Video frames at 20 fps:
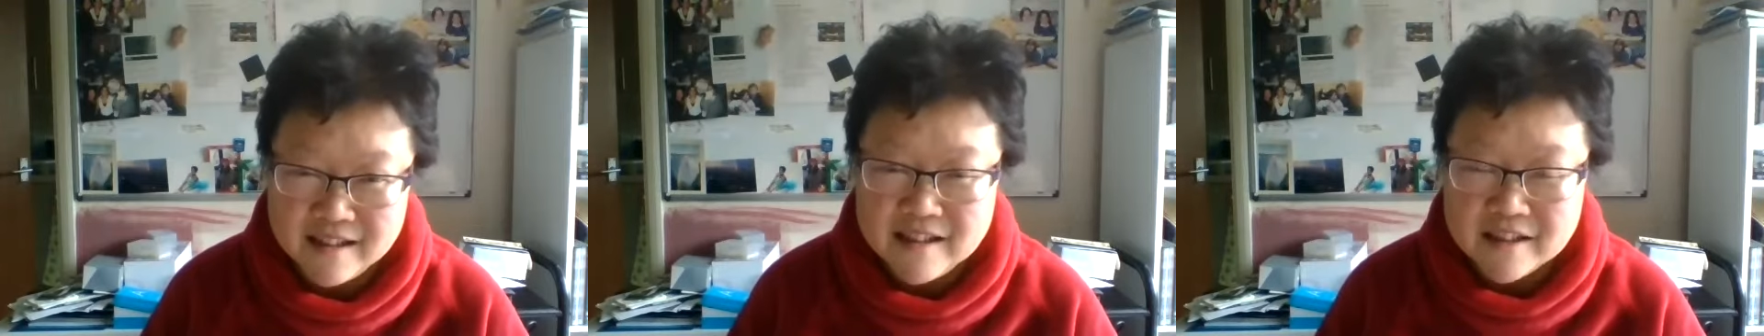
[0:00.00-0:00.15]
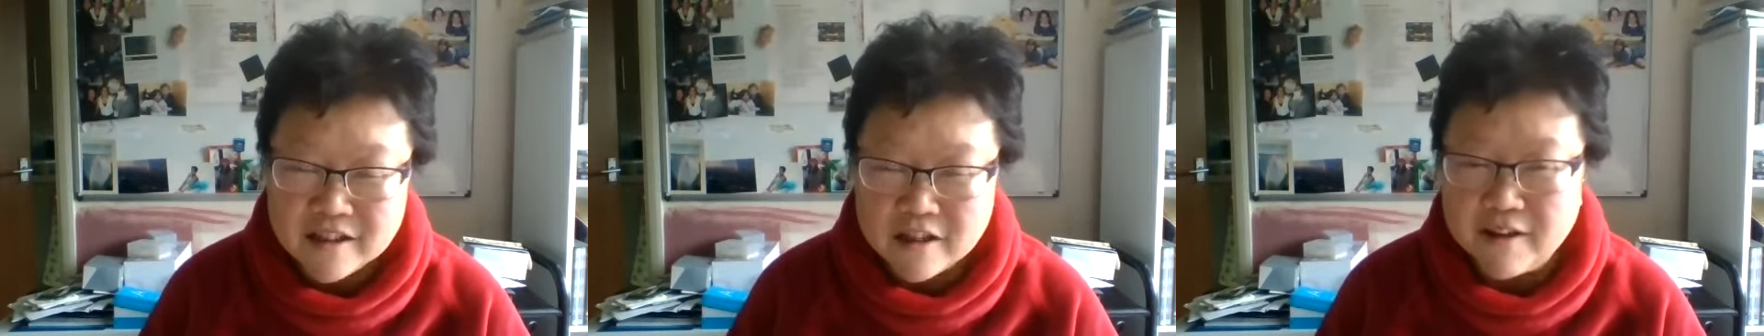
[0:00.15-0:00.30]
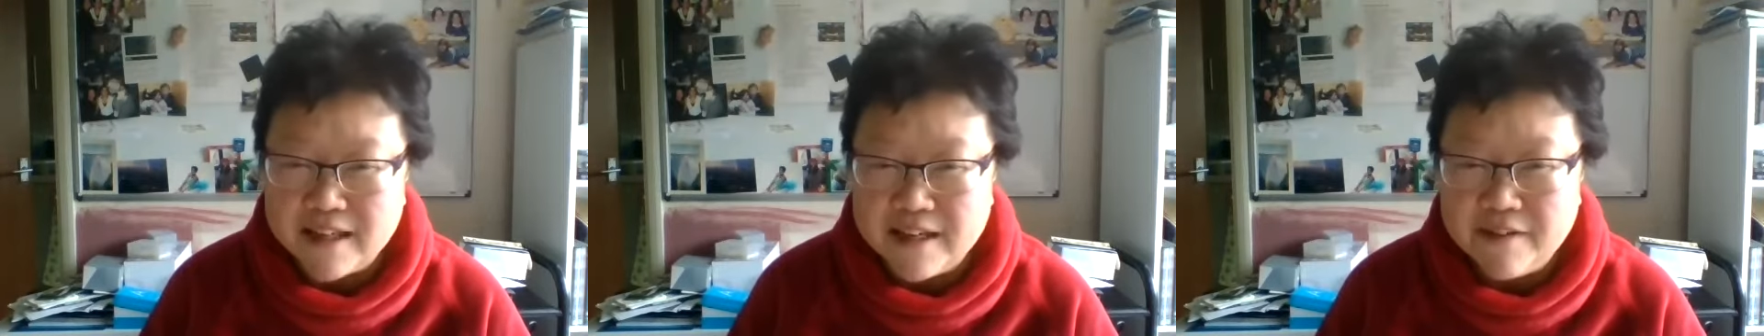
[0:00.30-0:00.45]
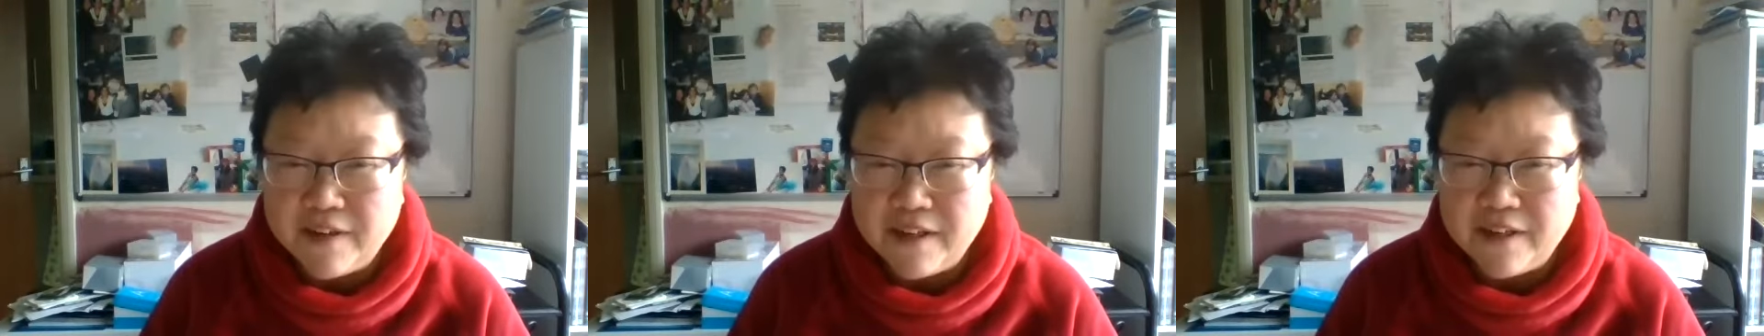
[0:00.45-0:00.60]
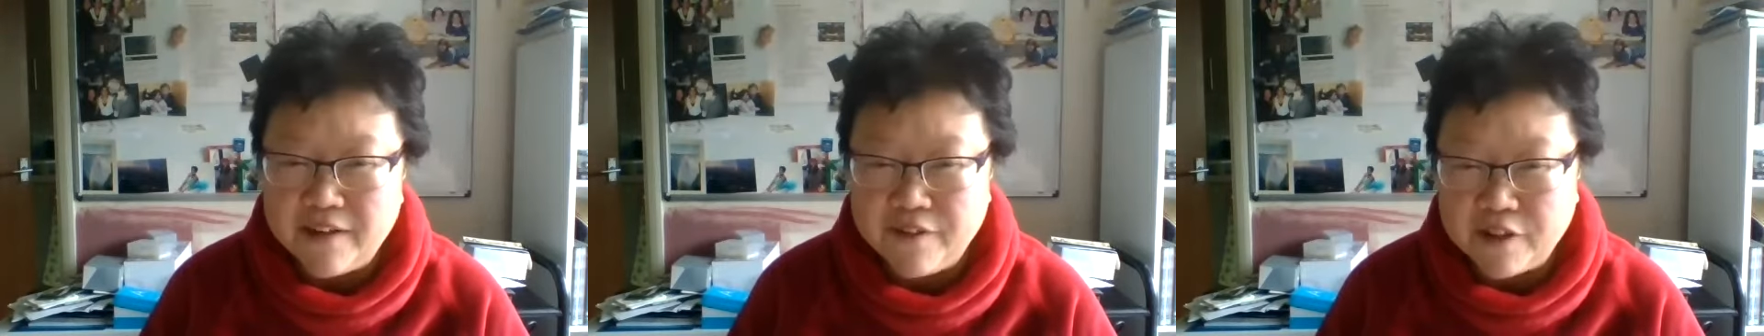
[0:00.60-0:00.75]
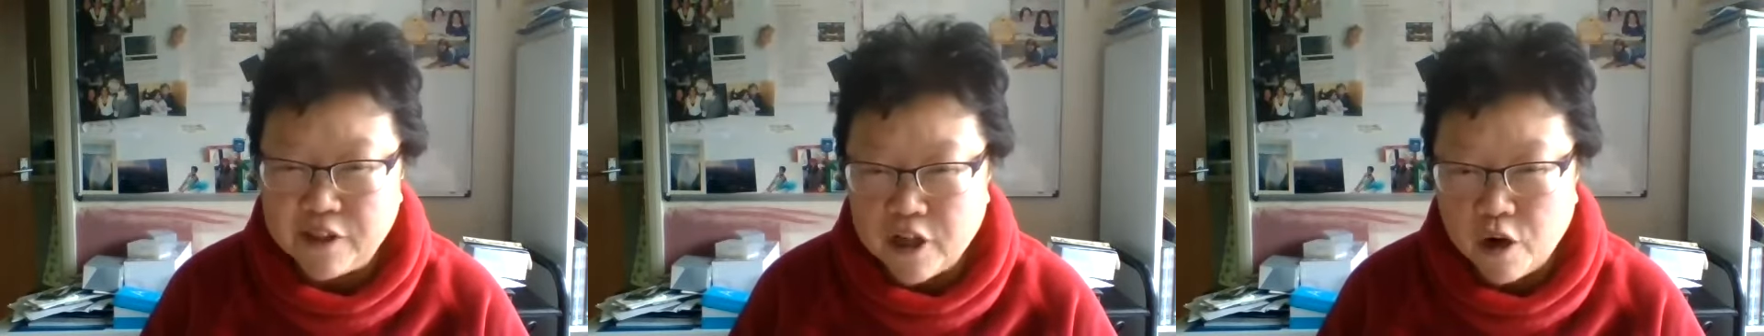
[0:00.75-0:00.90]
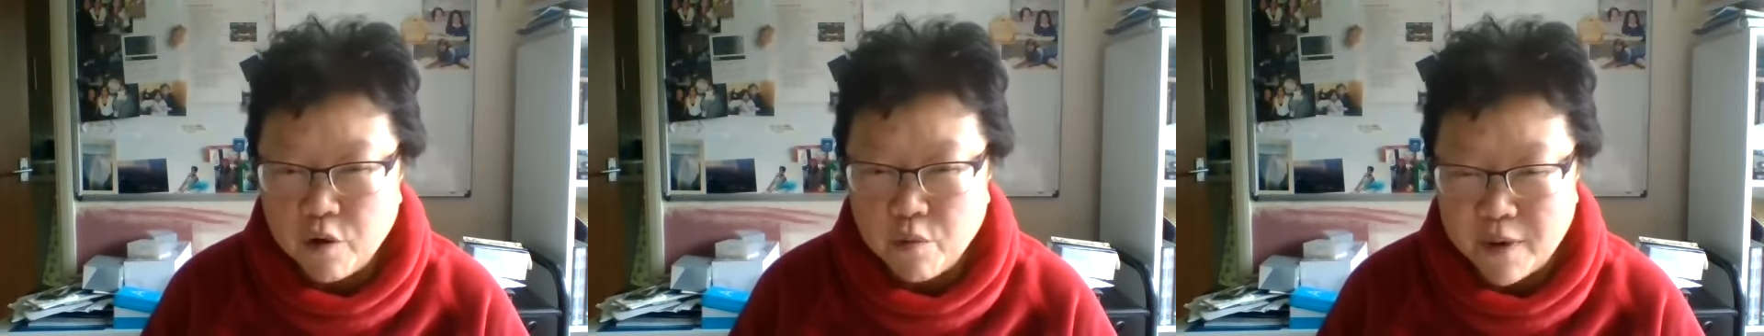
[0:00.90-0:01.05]
So even if you
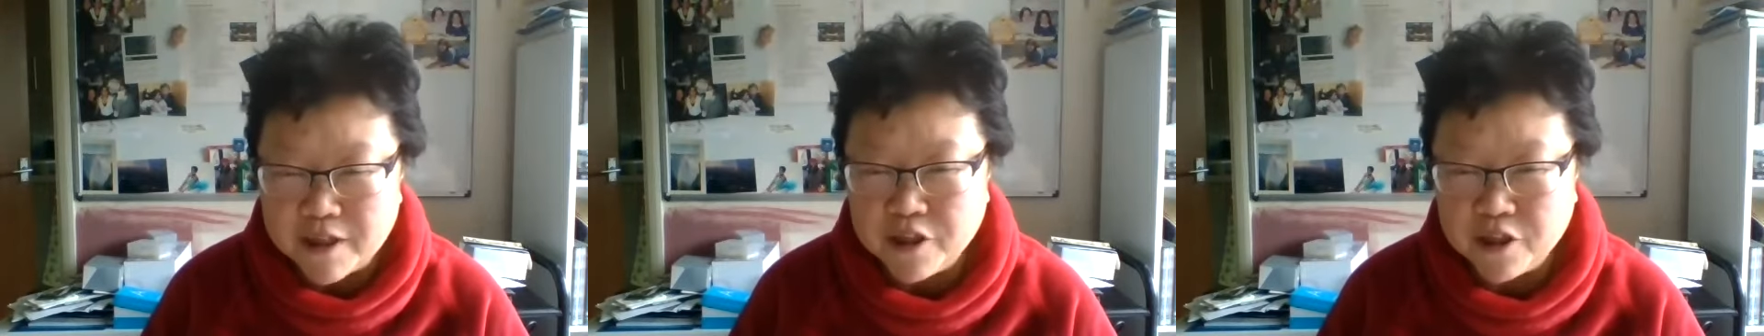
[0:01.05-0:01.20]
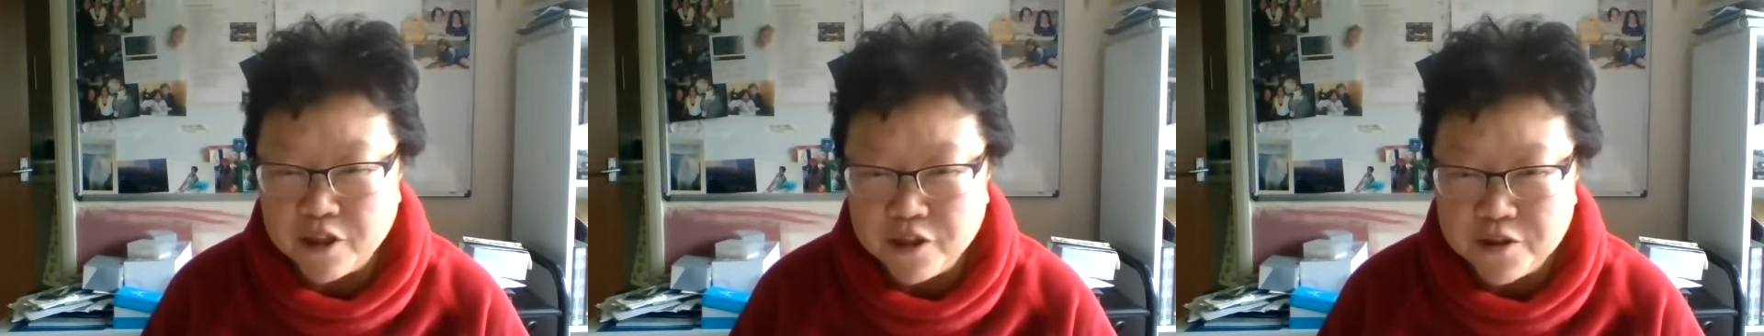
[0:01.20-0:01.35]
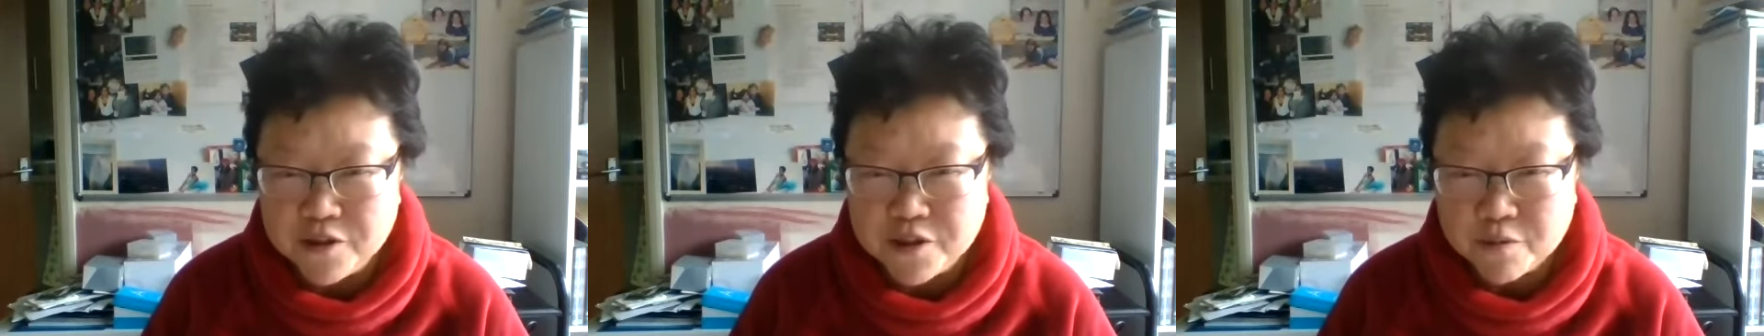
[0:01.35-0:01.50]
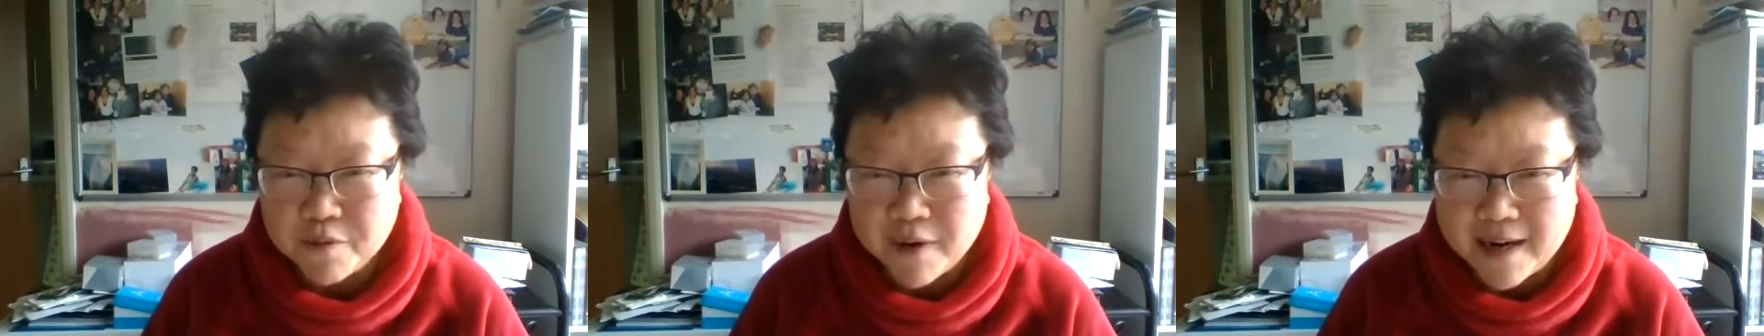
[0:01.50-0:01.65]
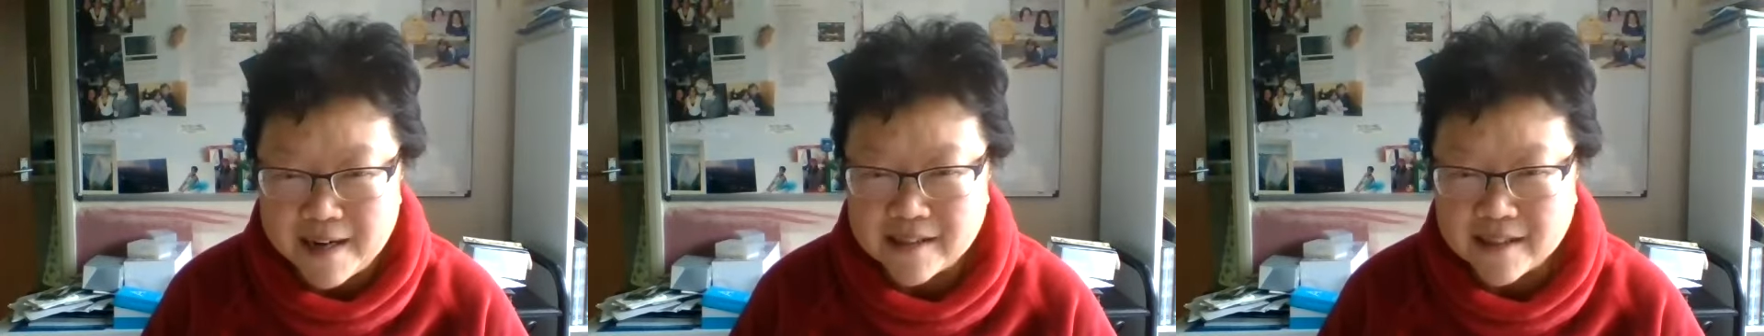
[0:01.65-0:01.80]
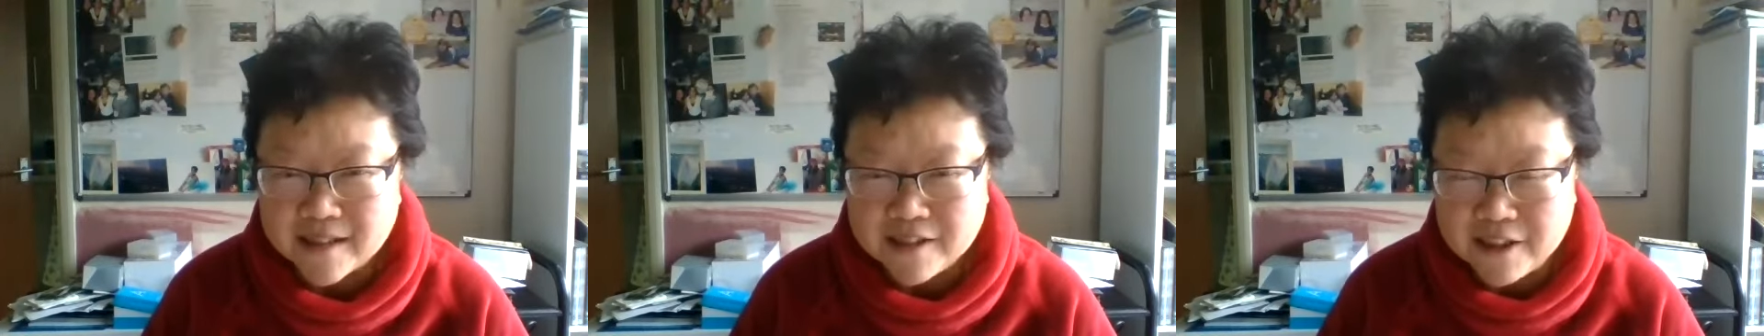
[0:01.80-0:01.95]
don't want to lose weight,